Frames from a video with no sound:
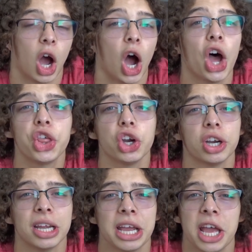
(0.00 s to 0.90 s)
other
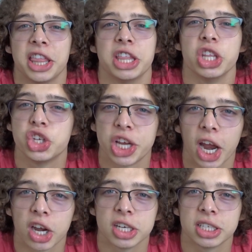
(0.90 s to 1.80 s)
than the
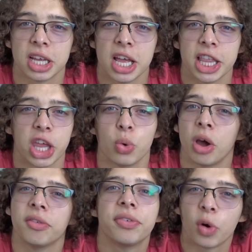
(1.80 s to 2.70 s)
chairs that you
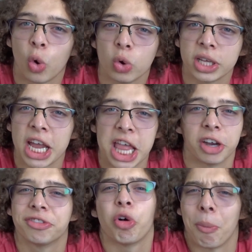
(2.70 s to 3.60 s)
unfold and
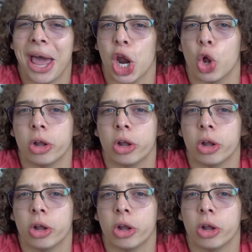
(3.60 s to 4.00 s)
they're full metal.